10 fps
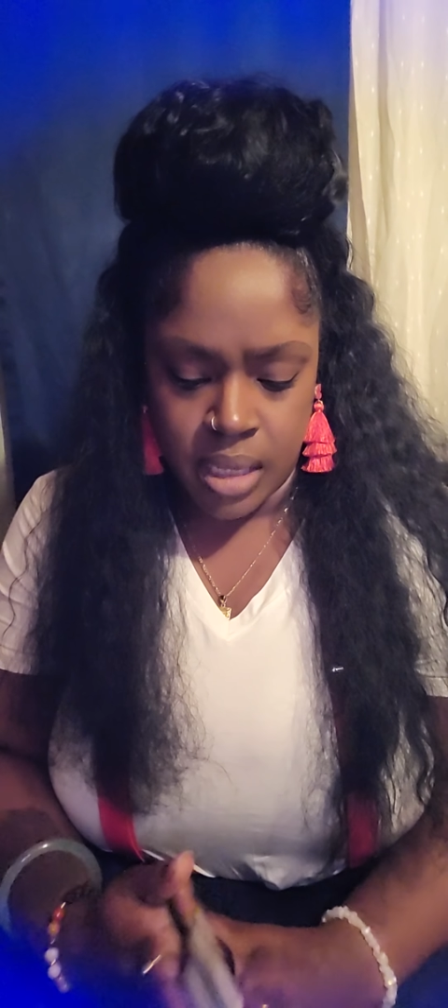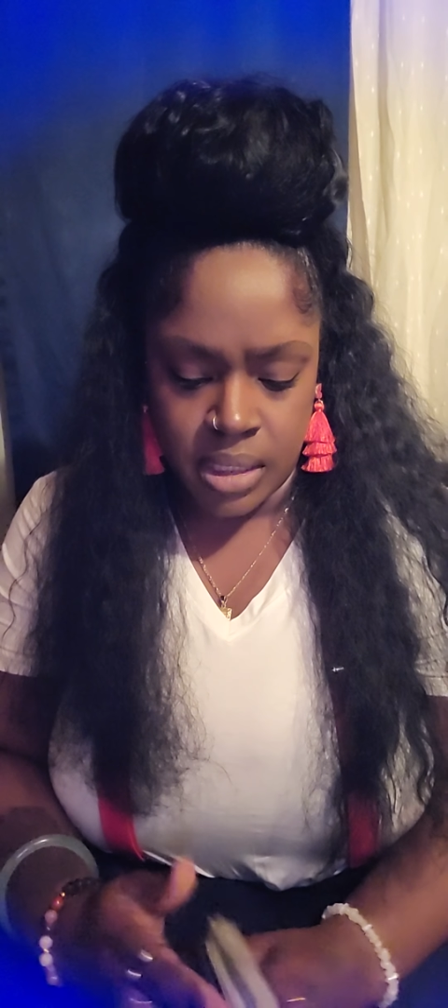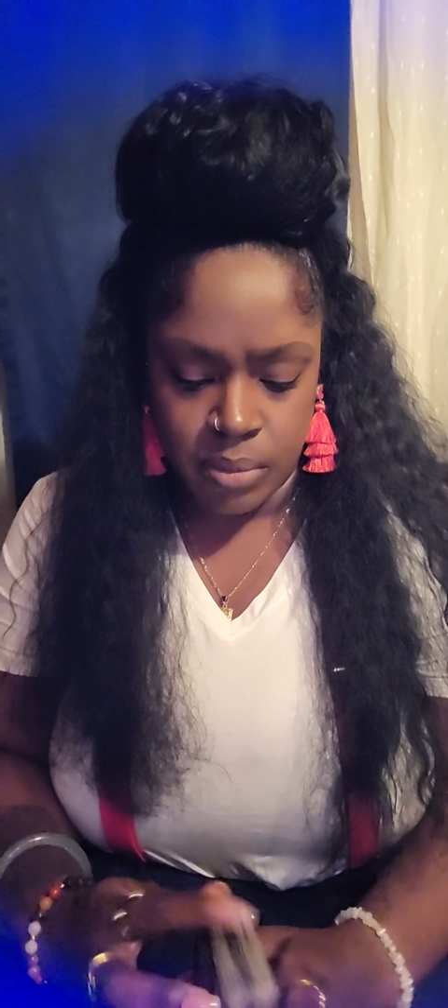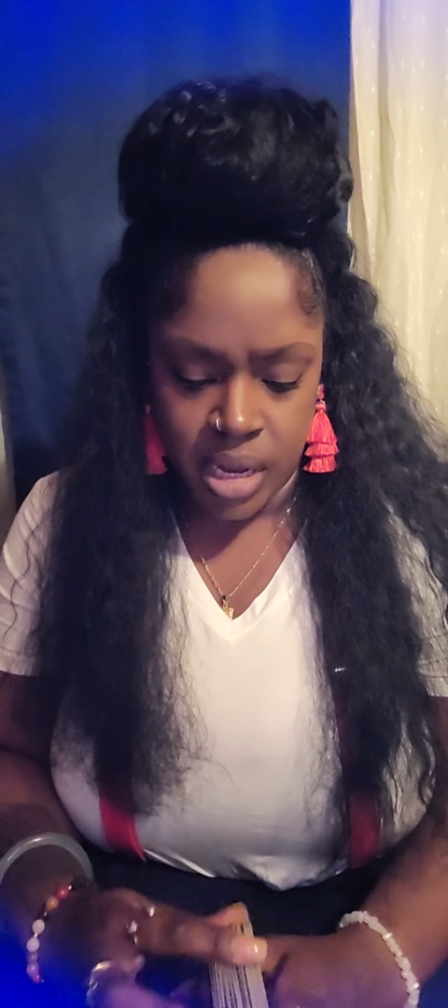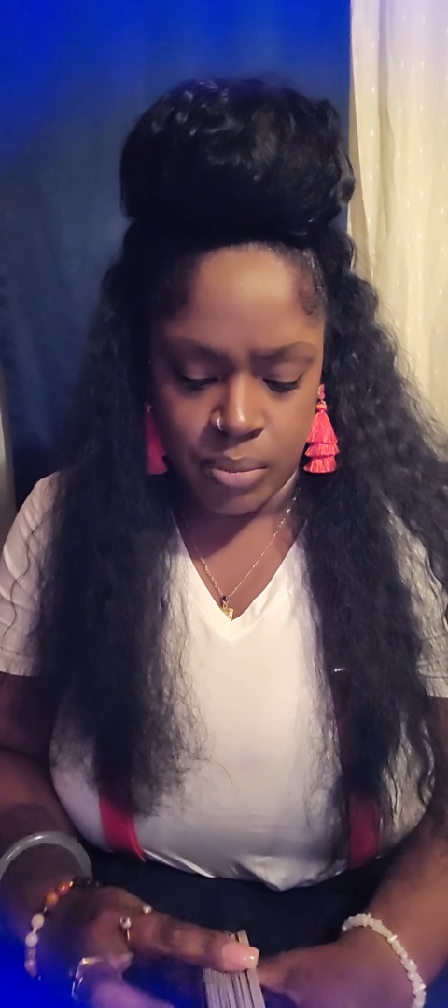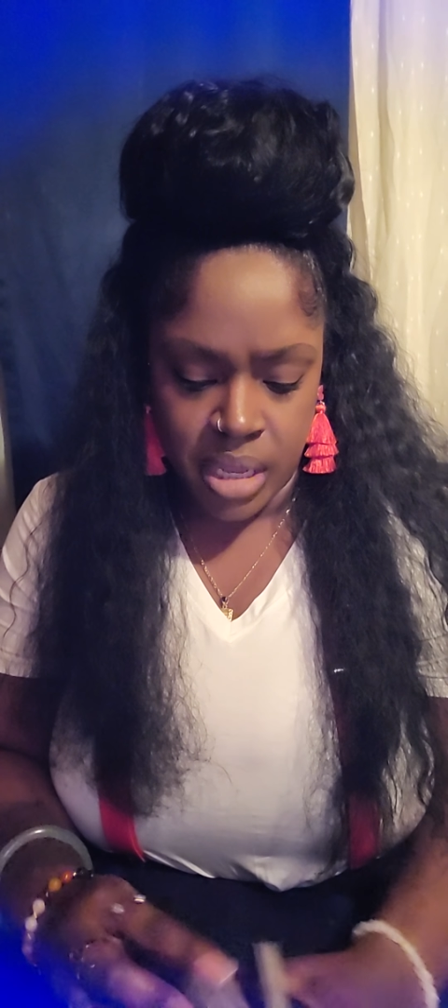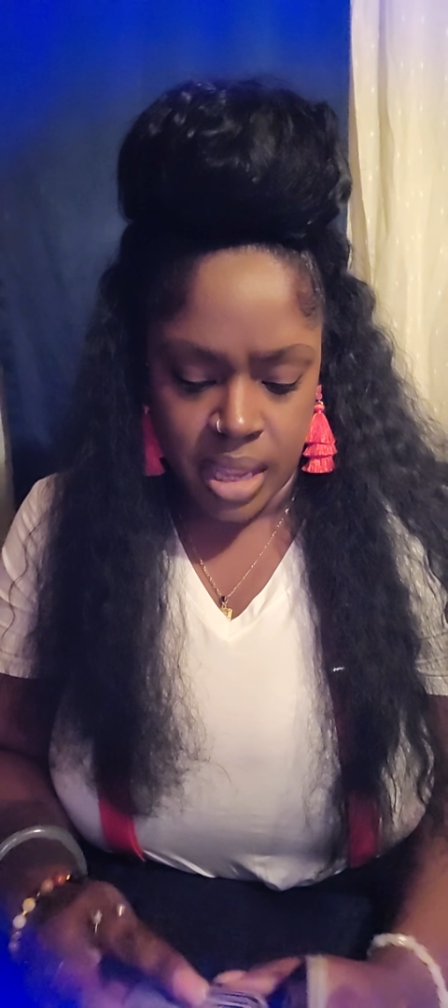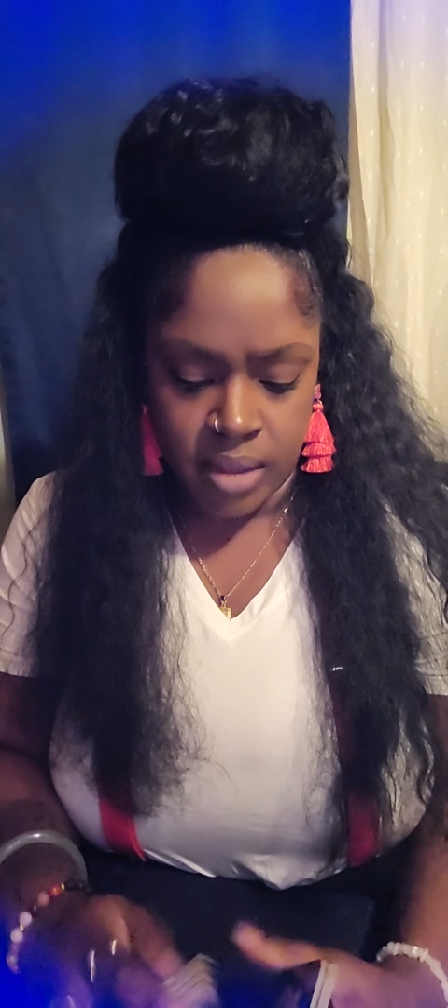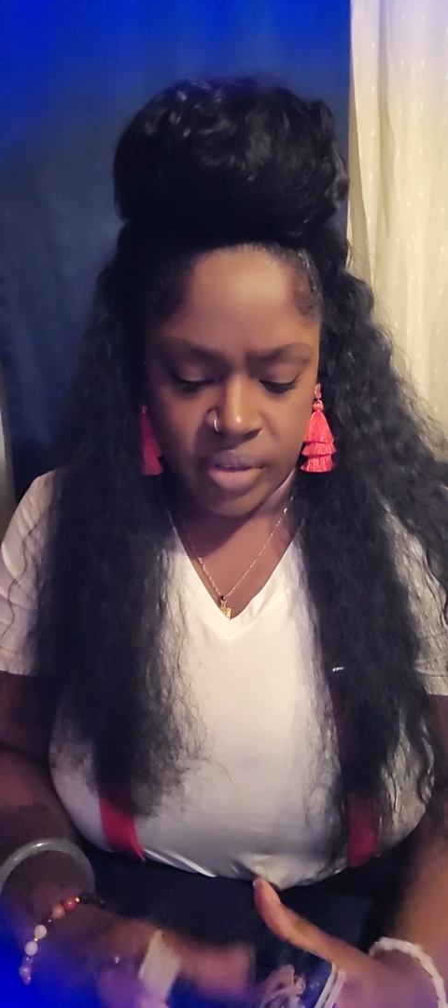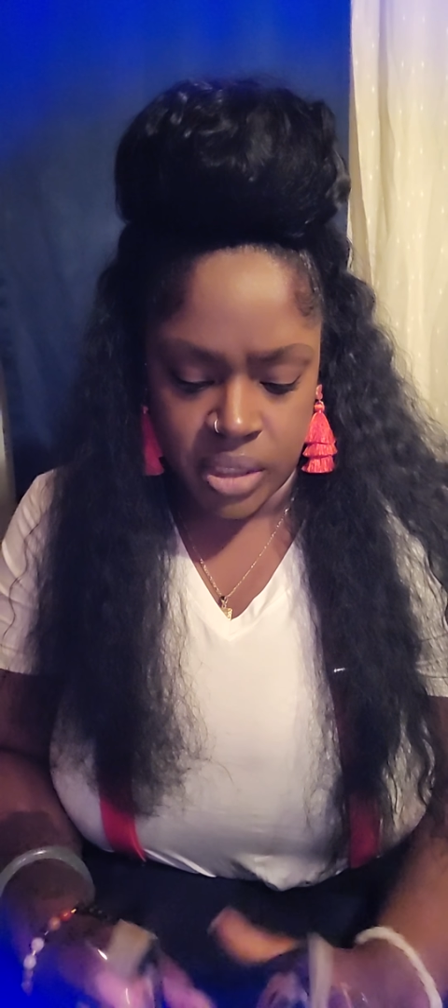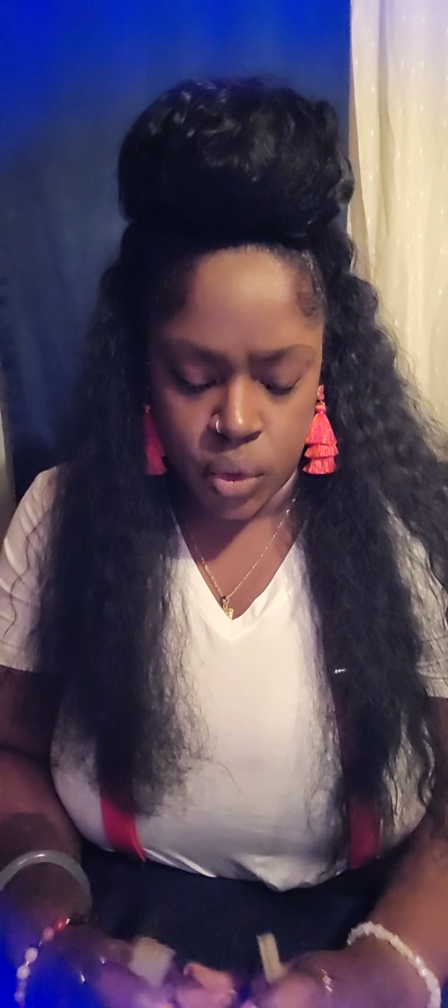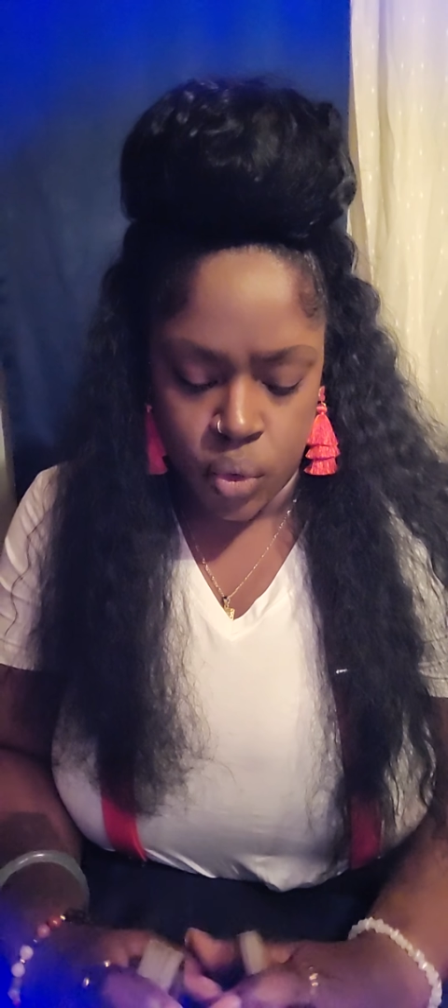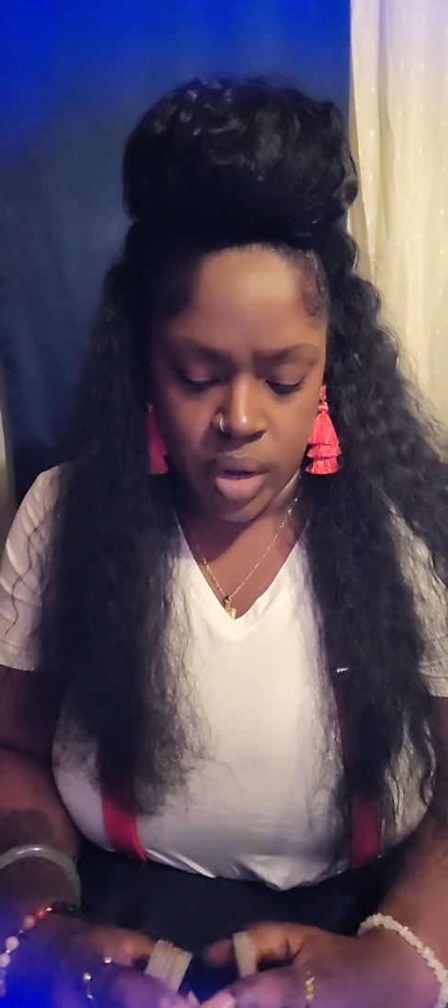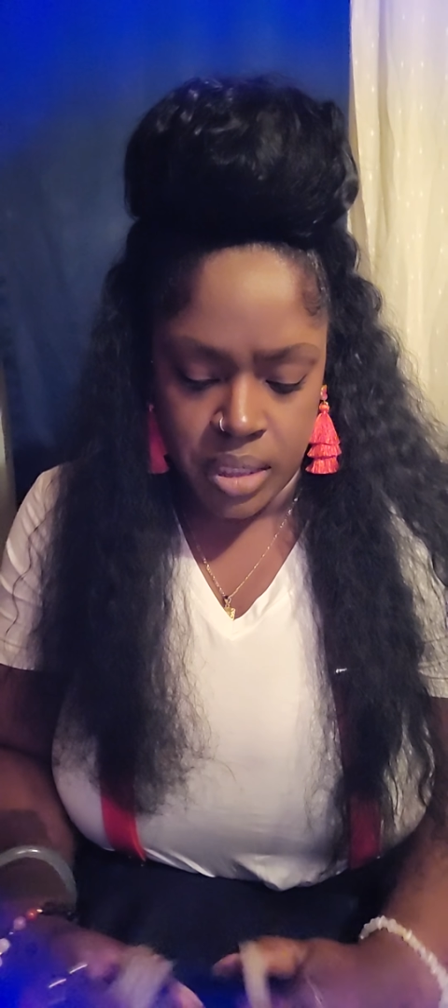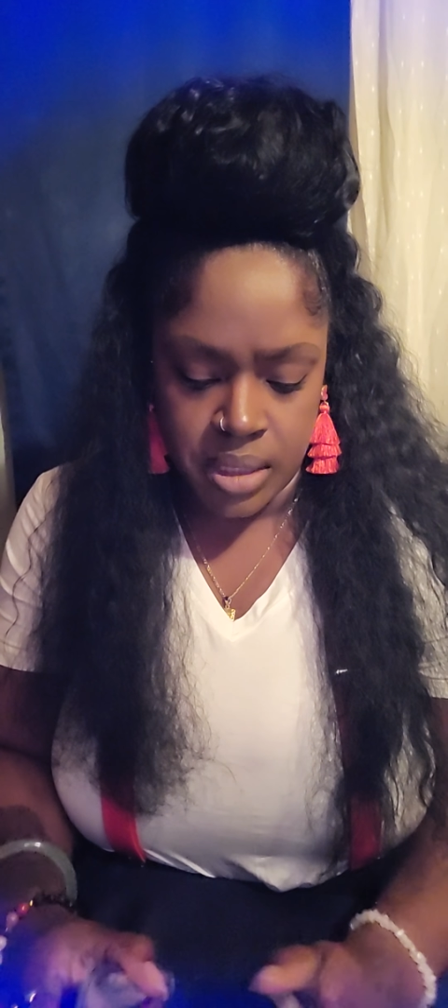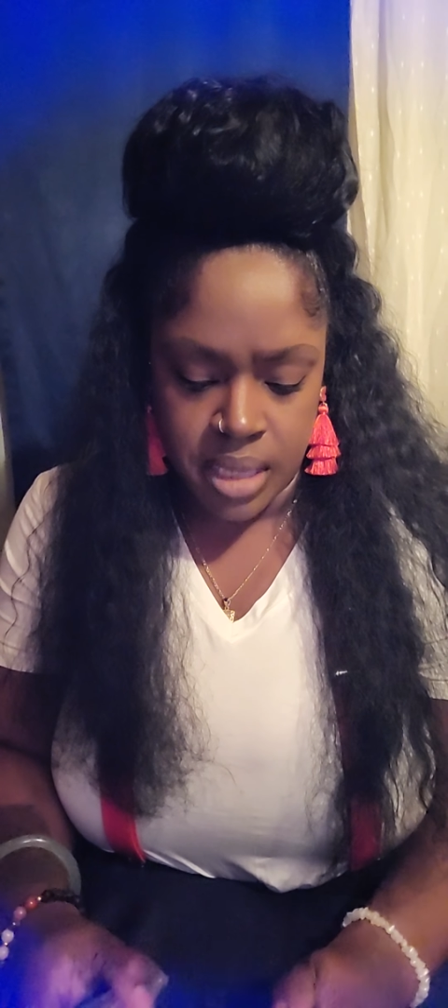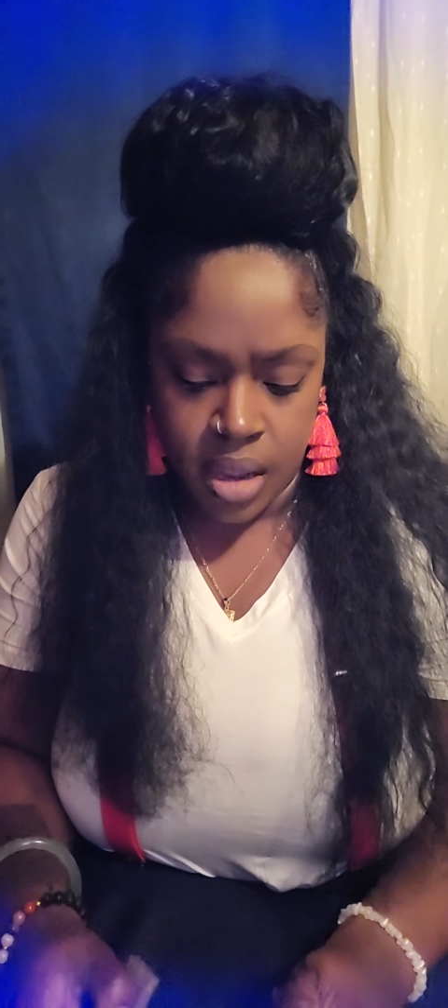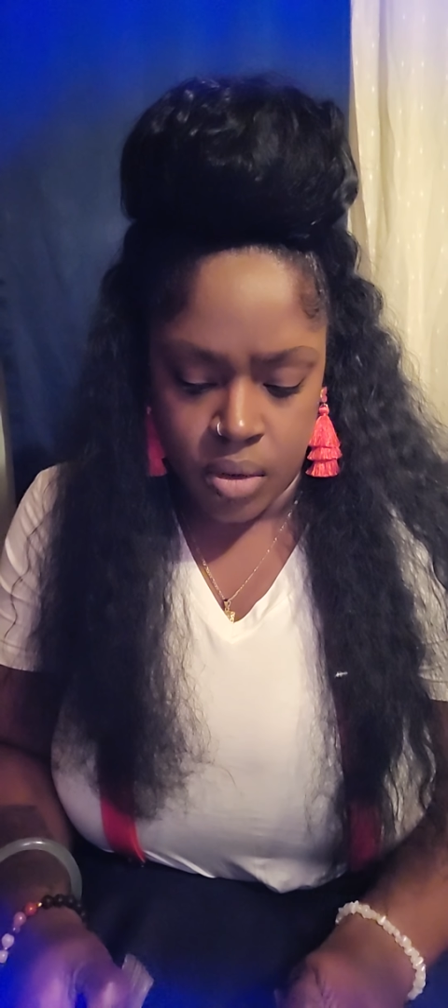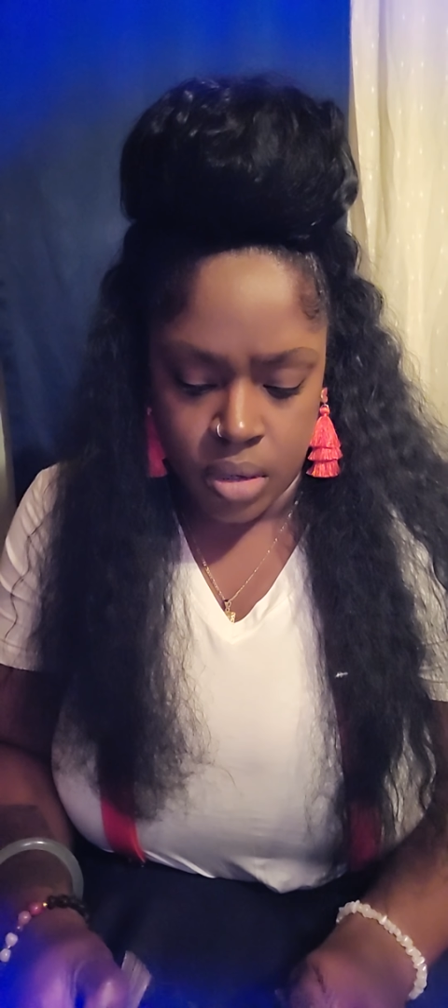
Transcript: Like somebody made like Victorian style